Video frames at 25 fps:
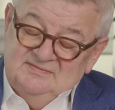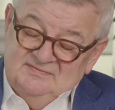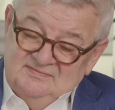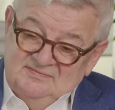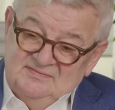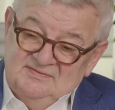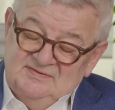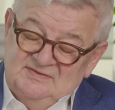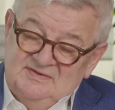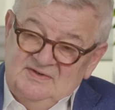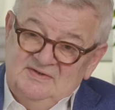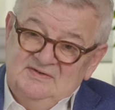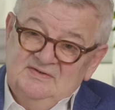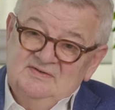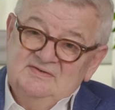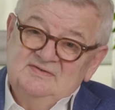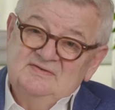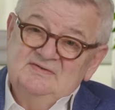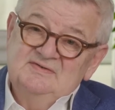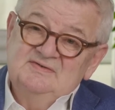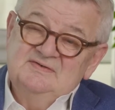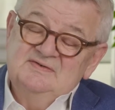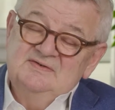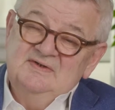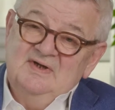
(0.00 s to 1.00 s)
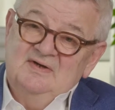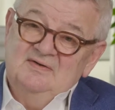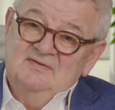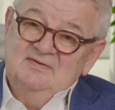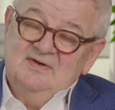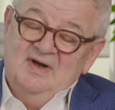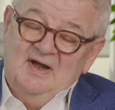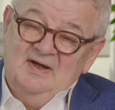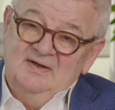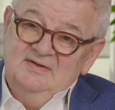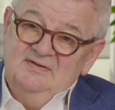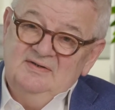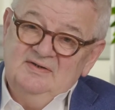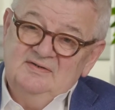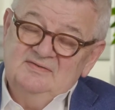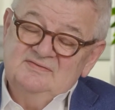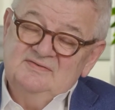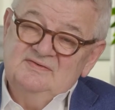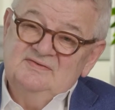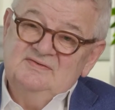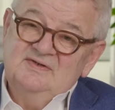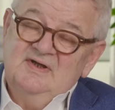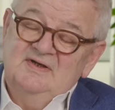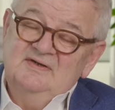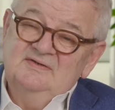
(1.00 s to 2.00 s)
citizens in our high-tech
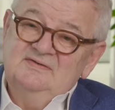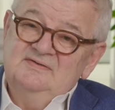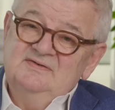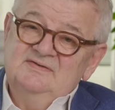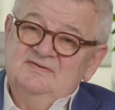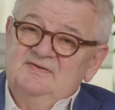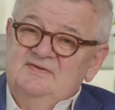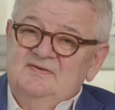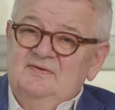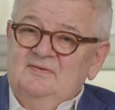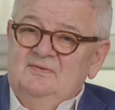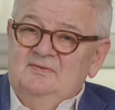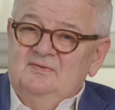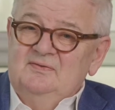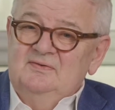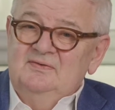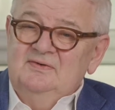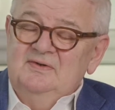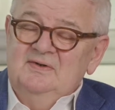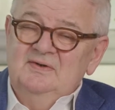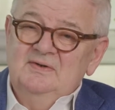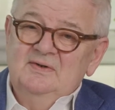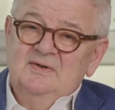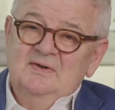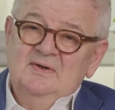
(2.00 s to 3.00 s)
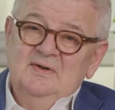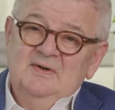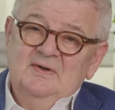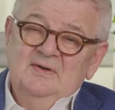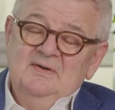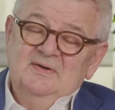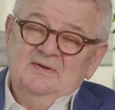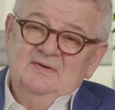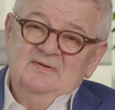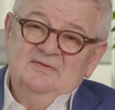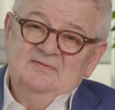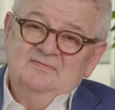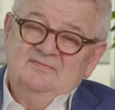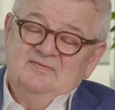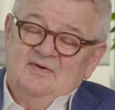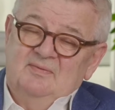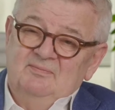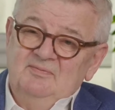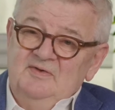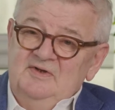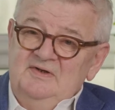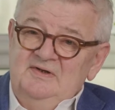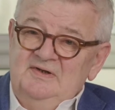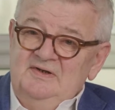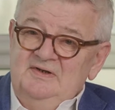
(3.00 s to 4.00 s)
societies thought,
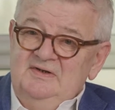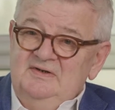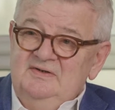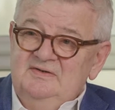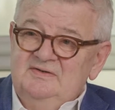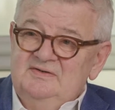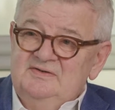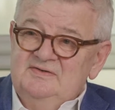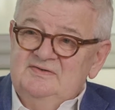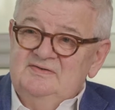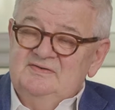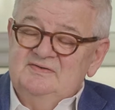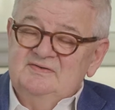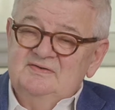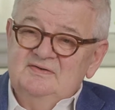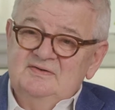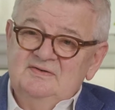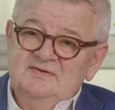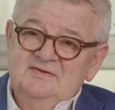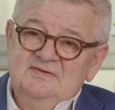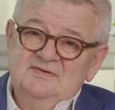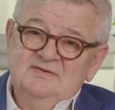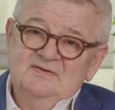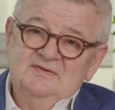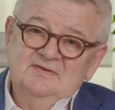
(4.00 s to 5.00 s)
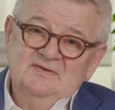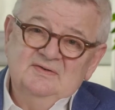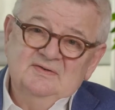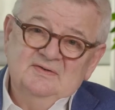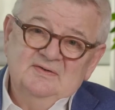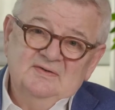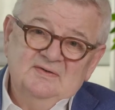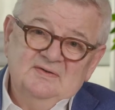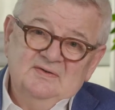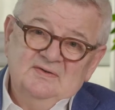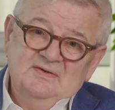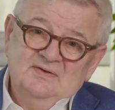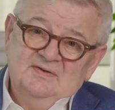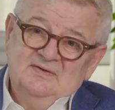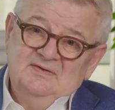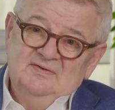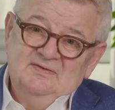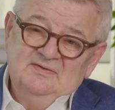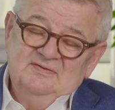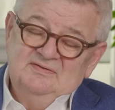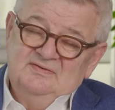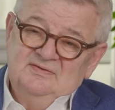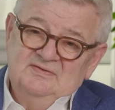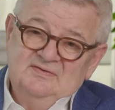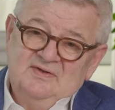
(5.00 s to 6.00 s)
from the leaders to
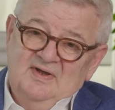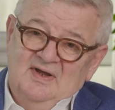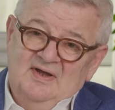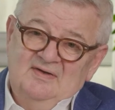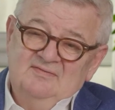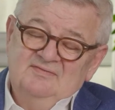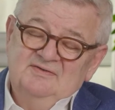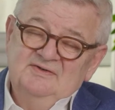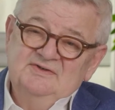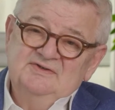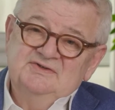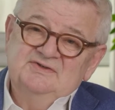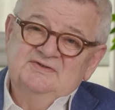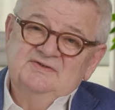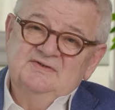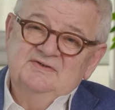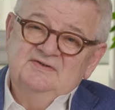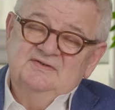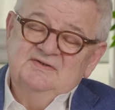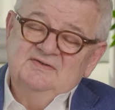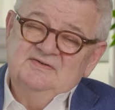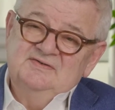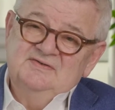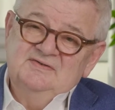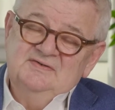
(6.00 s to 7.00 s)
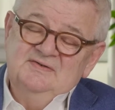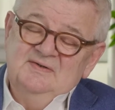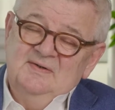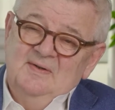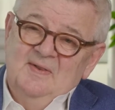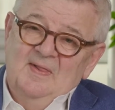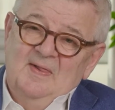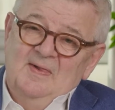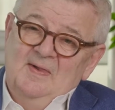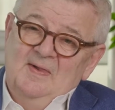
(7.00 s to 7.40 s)
the average citizen,